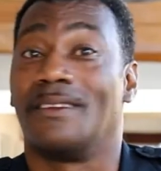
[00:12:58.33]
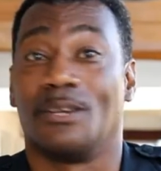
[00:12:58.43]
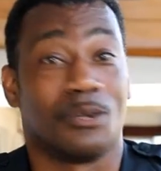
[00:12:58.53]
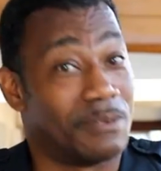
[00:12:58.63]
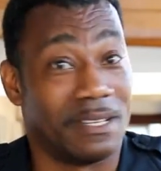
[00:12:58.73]
a
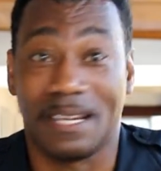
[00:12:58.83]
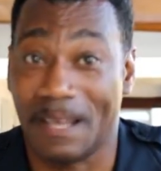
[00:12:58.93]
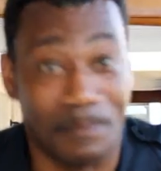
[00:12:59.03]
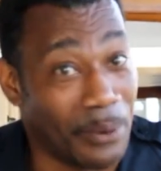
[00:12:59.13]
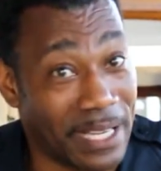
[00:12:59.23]
little
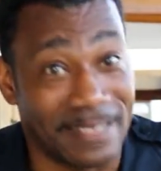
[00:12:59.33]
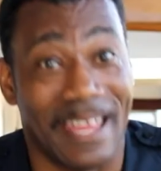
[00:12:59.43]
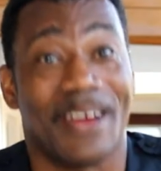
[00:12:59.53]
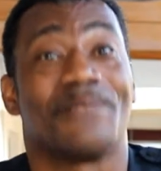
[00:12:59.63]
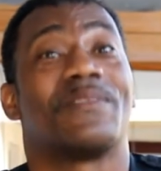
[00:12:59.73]
break it
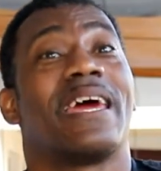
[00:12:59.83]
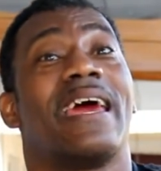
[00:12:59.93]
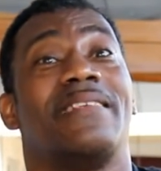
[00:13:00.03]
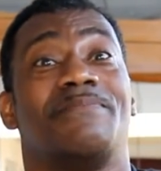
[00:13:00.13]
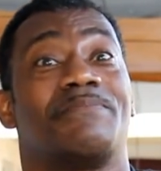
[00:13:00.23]
down,
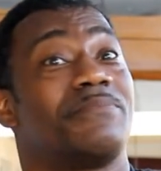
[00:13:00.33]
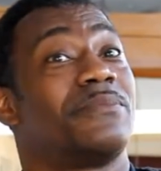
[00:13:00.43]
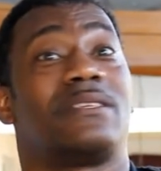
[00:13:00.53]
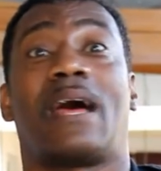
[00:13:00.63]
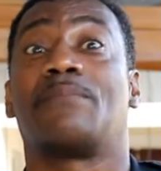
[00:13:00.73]
and
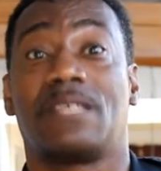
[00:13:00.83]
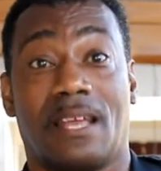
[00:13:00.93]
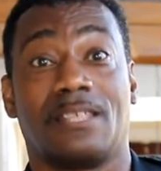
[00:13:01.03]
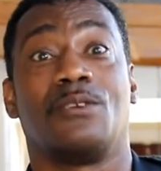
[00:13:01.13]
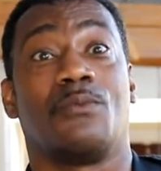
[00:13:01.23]
I'm
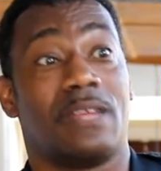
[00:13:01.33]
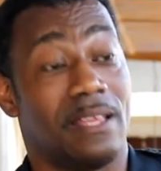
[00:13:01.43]
telling you,